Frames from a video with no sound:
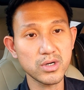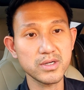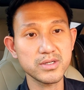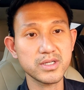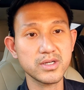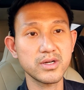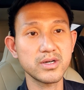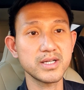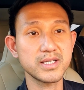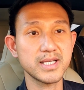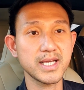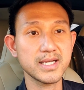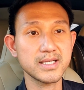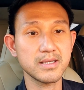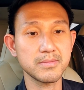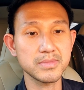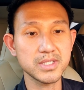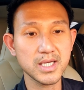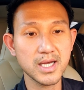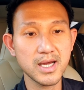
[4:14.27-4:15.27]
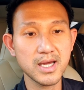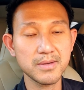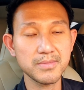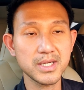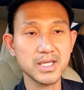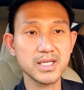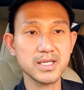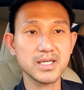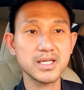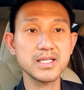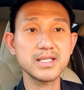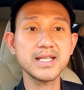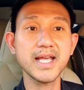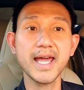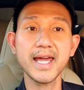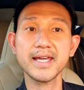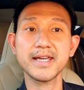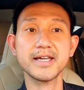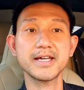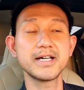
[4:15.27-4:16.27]
It's going to take some time, and it could
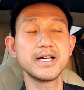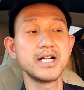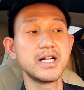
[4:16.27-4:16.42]
take